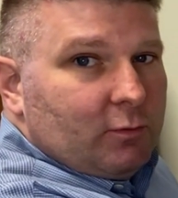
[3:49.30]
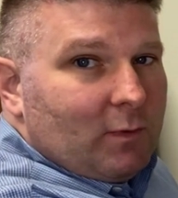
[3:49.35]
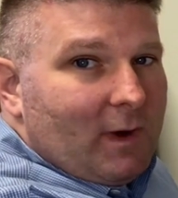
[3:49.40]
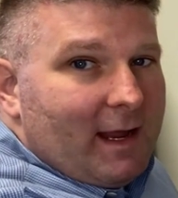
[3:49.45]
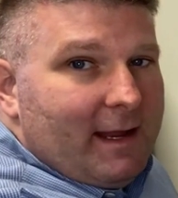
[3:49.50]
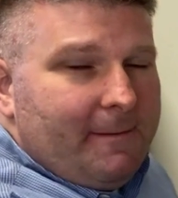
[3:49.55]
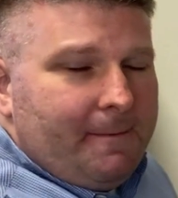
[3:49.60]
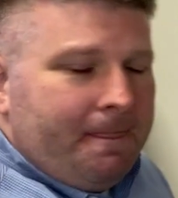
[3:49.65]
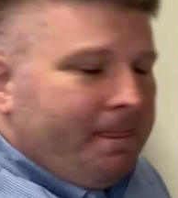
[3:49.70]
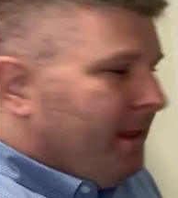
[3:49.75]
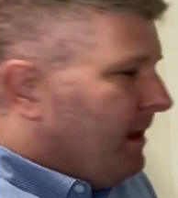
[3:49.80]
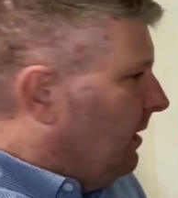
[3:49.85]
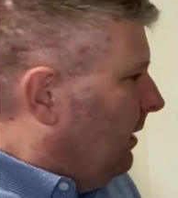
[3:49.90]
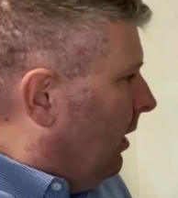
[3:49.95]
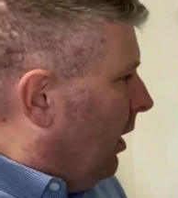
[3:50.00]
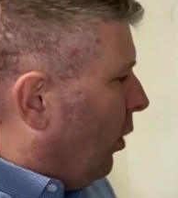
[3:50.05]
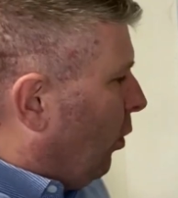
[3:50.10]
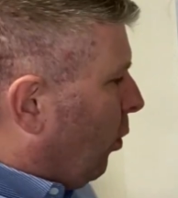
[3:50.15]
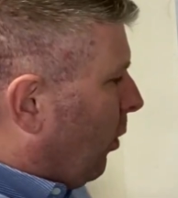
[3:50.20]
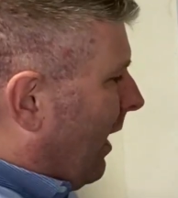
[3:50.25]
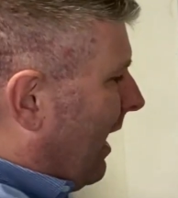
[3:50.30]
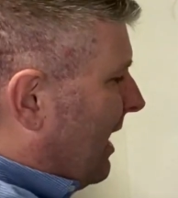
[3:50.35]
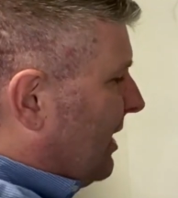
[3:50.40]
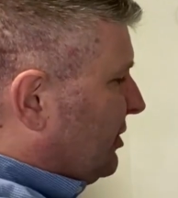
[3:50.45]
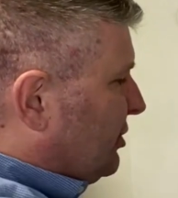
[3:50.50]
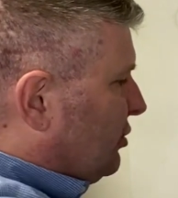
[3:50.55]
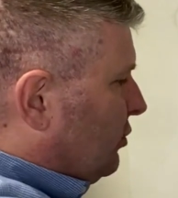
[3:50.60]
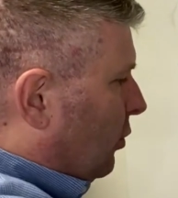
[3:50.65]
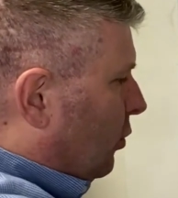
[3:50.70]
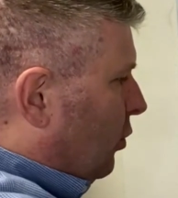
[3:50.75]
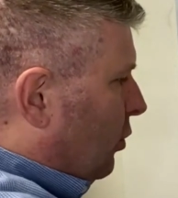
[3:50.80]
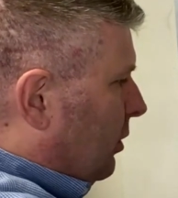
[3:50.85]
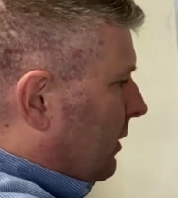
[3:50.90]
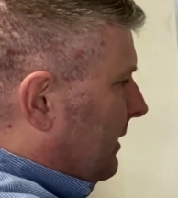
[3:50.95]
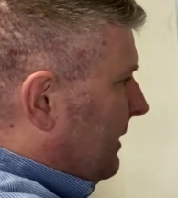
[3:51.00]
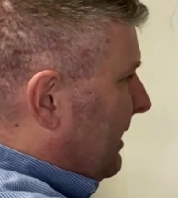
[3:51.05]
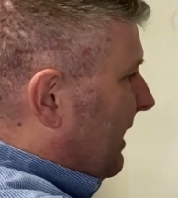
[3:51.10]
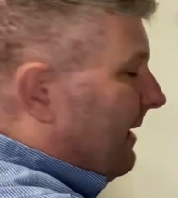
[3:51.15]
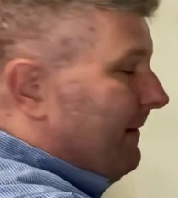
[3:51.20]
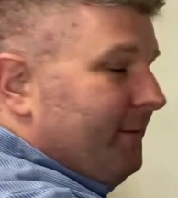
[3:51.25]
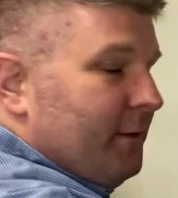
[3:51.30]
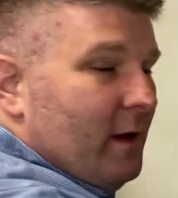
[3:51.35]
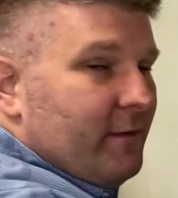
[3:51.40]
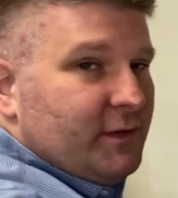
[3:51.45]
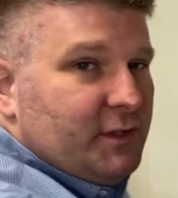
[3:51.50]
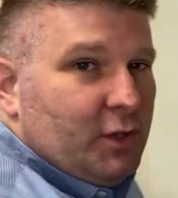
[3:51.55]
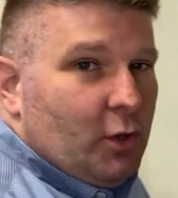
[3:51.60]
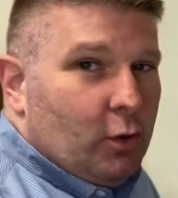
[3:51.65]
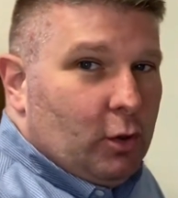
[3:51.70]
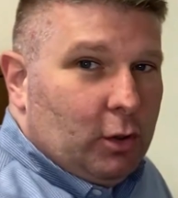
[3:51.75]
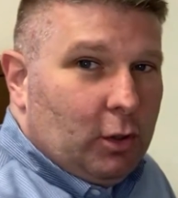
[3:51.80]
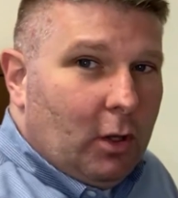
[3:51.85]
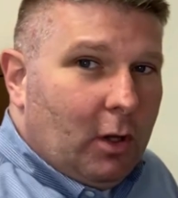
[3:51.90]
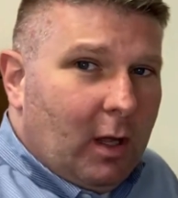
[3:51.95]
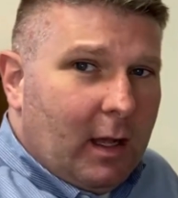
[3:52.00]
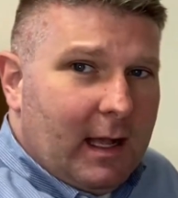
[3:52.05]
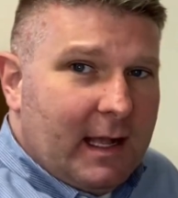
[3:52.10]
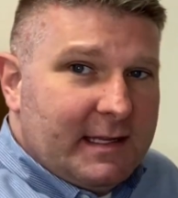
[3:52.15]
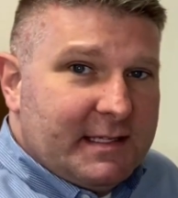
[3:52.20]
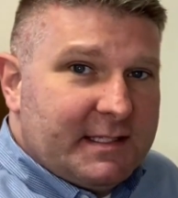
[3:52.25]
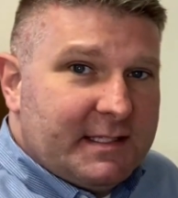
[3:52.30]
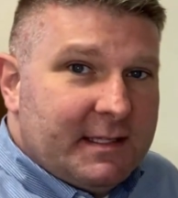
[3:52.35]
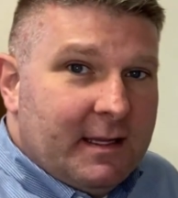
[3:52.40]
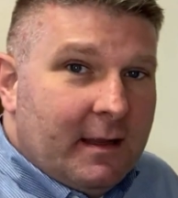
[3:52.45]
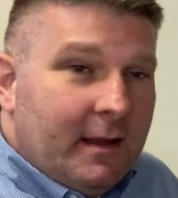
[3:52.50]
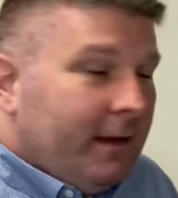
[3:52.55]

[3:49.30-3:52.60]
right? A wash on if you have a total loss